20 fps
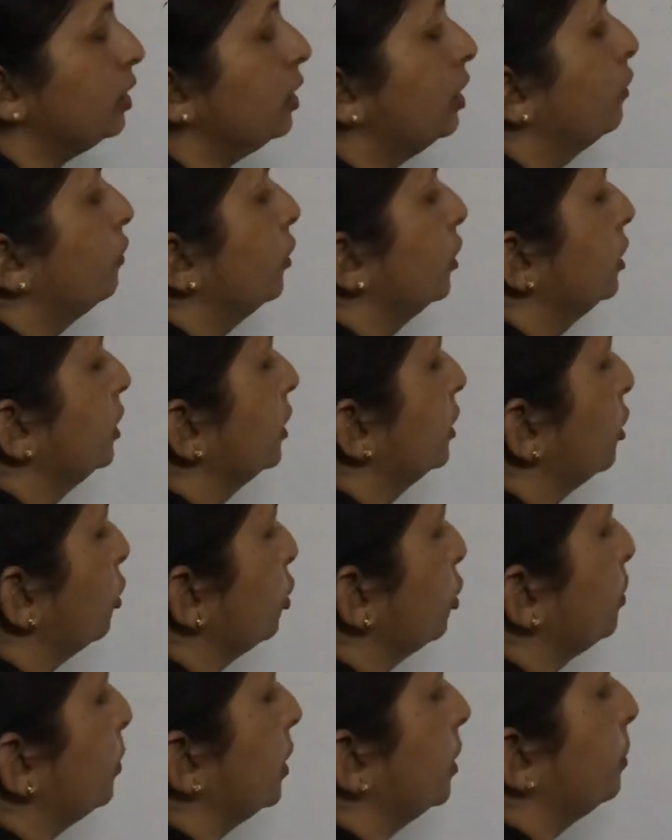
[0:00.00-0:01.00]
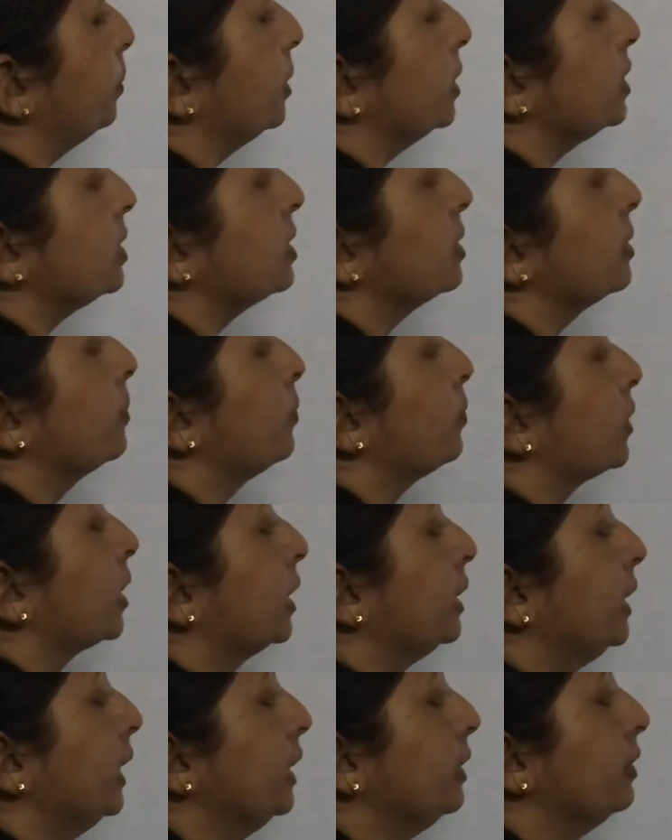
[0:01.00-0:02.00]
for the growth purpose.
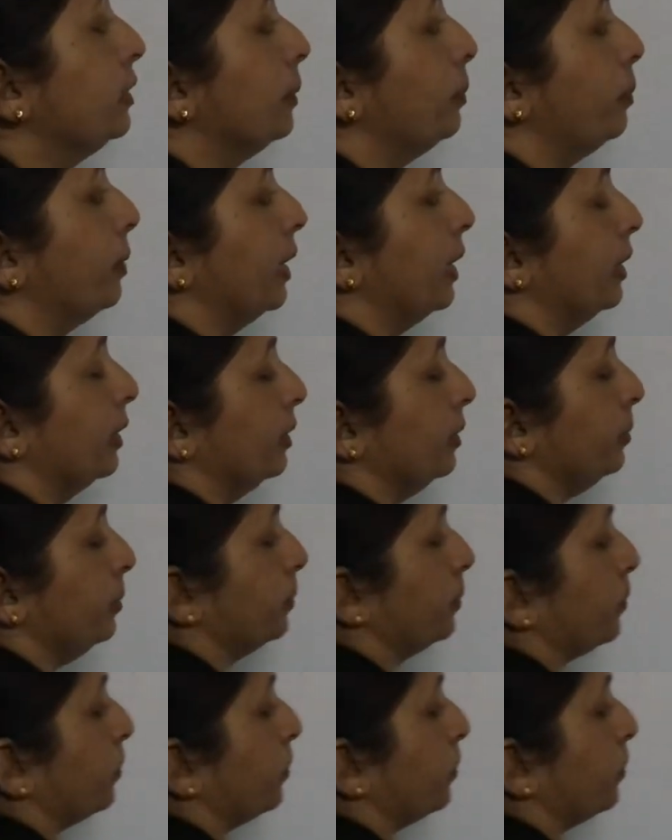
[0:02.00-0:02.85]
Then repair,